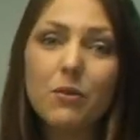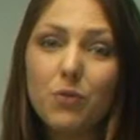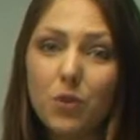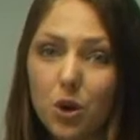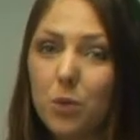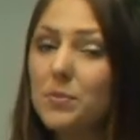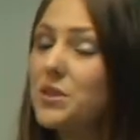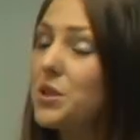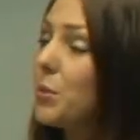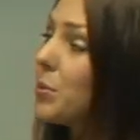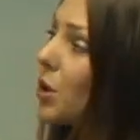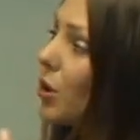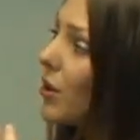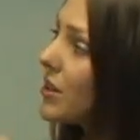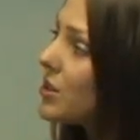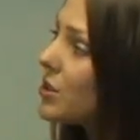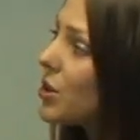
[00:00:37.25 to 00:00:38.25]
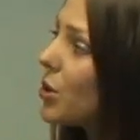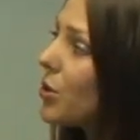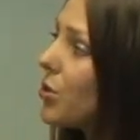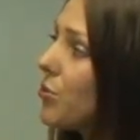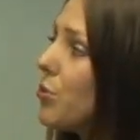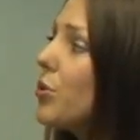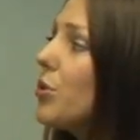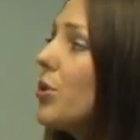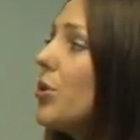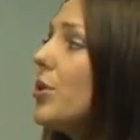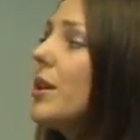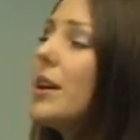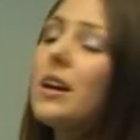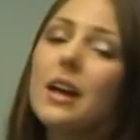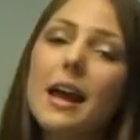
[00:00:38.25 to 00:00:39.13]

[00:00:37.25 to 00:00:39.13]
verb, so I'm going to go through